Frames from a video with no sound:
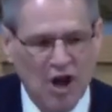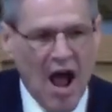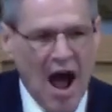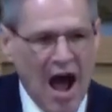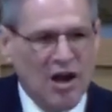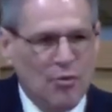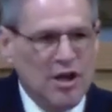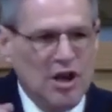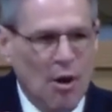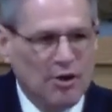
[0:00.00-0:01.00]
How do we
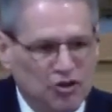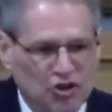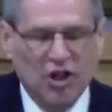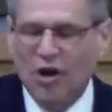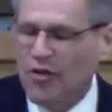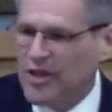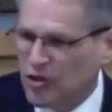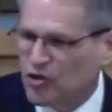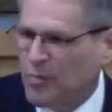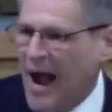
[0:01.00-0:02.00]
know it's still the
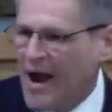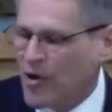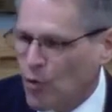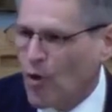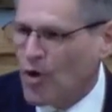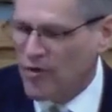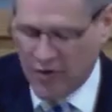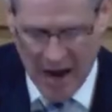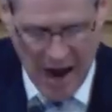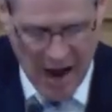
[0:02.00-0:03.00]
inspired Word of
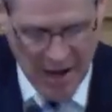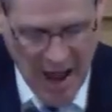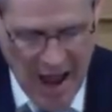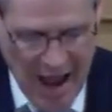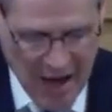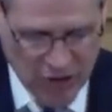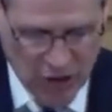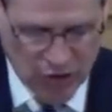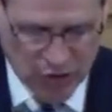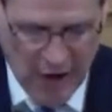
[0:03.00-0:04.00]
God as it's
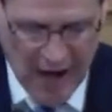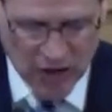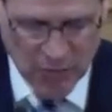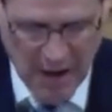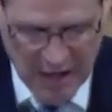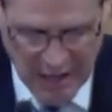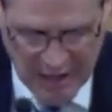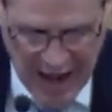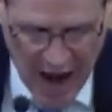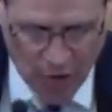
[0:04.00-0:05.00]
transmitted
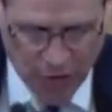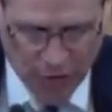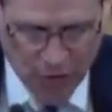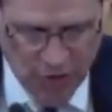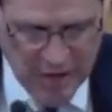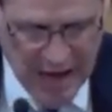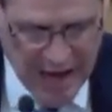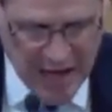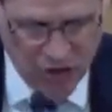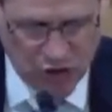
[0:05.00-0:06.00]
down through the
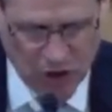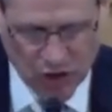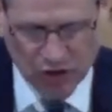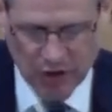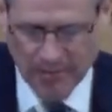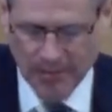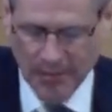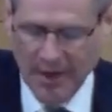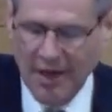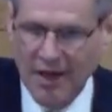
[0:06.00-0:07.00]
ages?
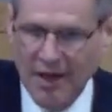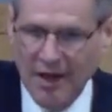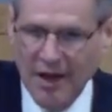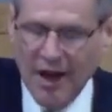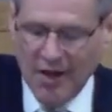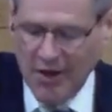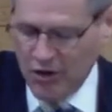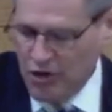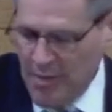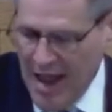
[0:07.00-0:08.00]
There's a
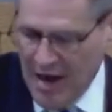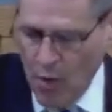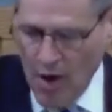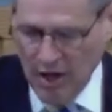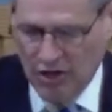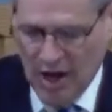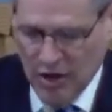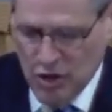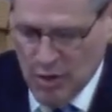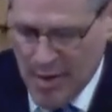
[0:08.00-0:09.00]
man I want to tell
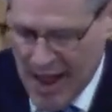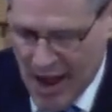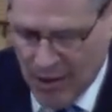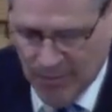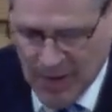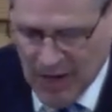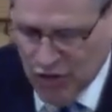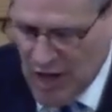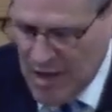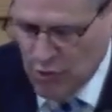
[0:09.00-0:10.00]
you about his
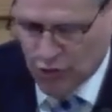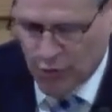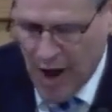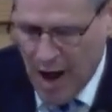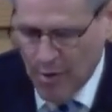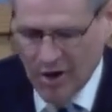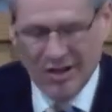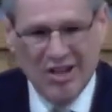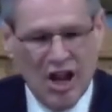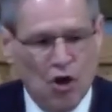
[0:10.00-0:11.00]
name is Robert
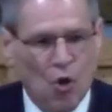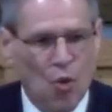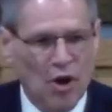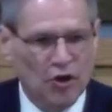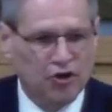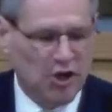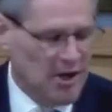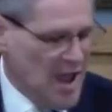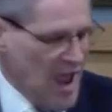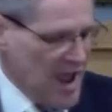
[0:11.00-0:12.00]
Dick Wilson.
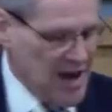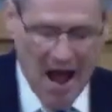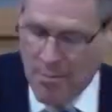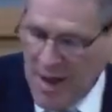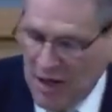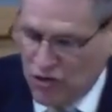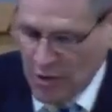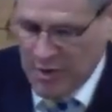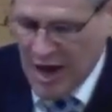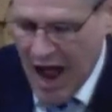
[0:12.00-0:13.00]
And I made some
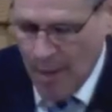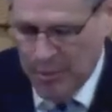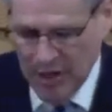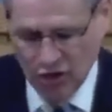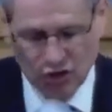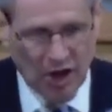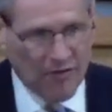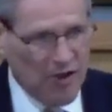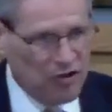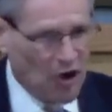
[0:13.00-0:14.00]
copies of
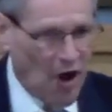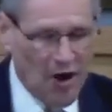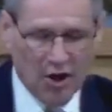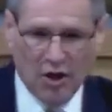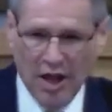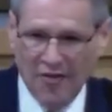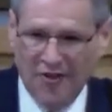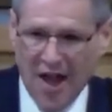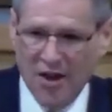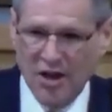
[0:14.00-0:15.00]
this article. I
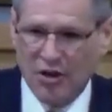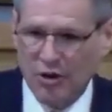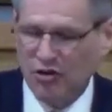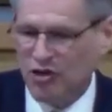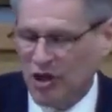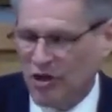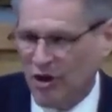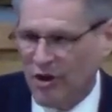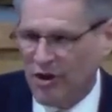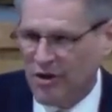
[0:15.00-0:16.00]
found it at
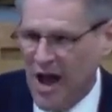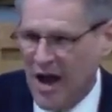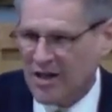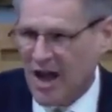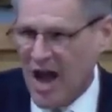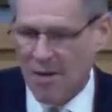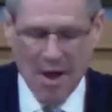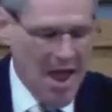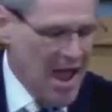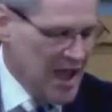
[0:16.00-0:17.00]
ChristianCourier.com,
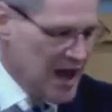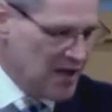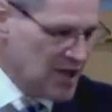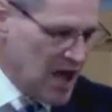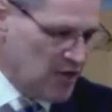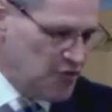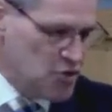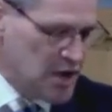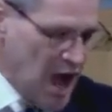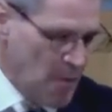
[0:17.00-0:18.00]
and I've got a few
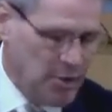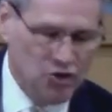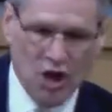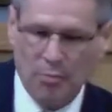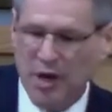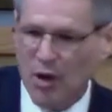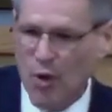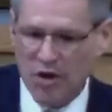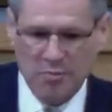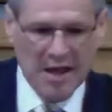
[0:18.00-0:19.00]
copies up here
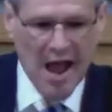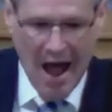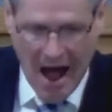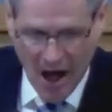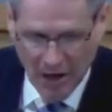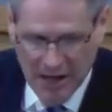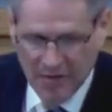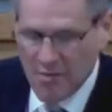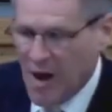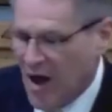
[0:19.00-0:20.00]
with me. I'll leave them
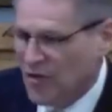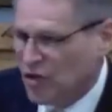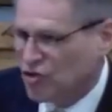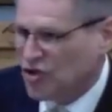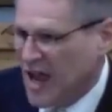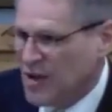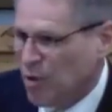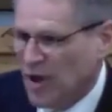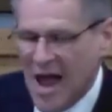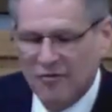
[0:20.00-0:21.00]
on this table
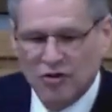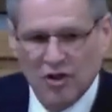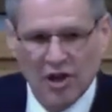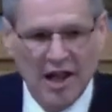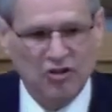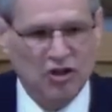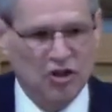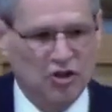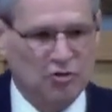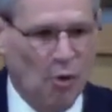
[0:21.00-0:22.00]
after the lesson this
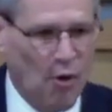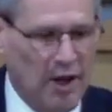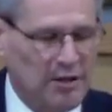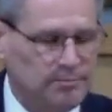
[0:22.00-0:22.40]
morning.